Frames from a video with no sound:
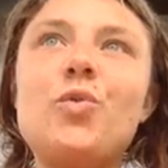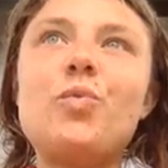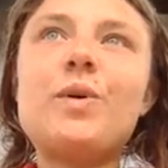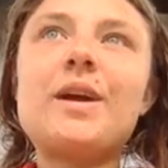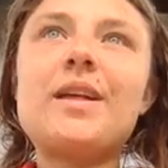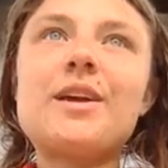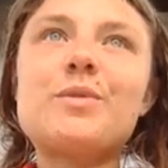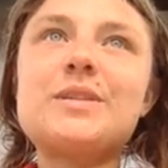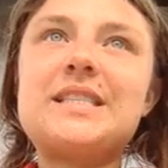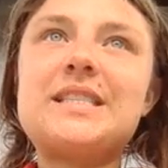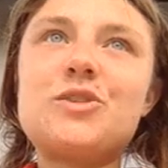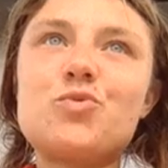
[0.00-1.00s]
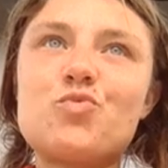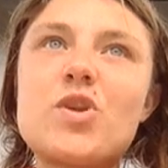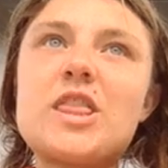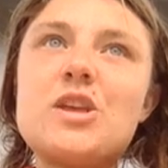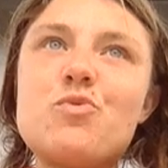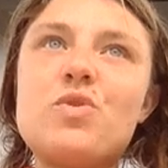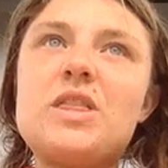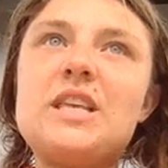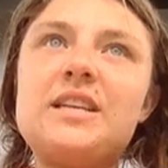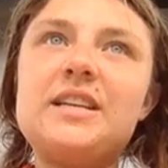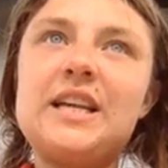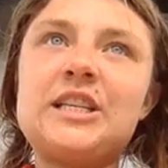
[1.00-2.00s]
where there was this really,
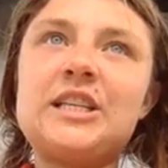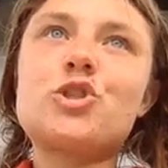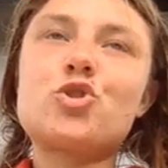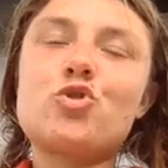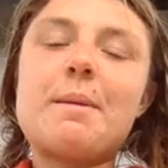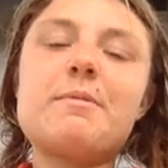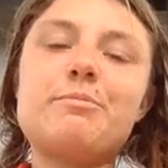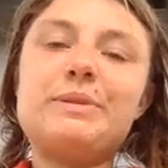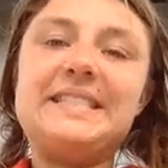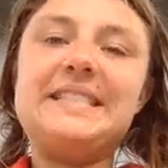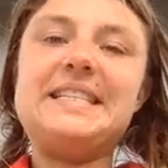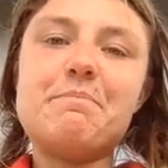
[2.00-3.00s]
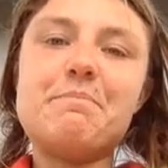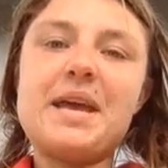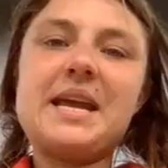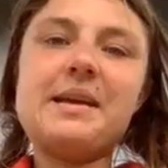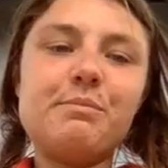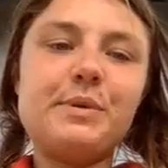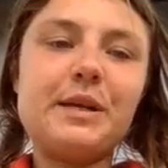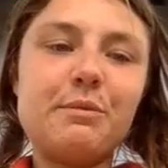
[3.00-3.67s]
really indescribably deep pain